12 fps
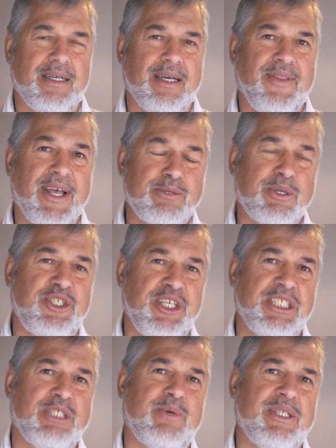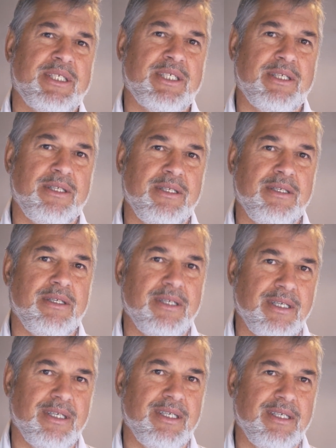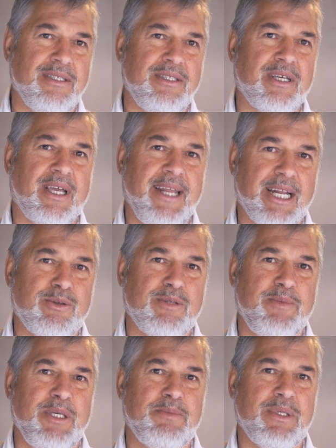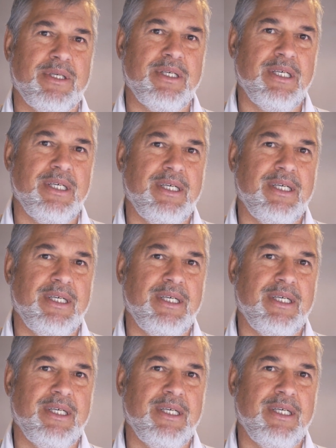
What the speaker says: And that's what Jesus wants us to do, is to connect with people.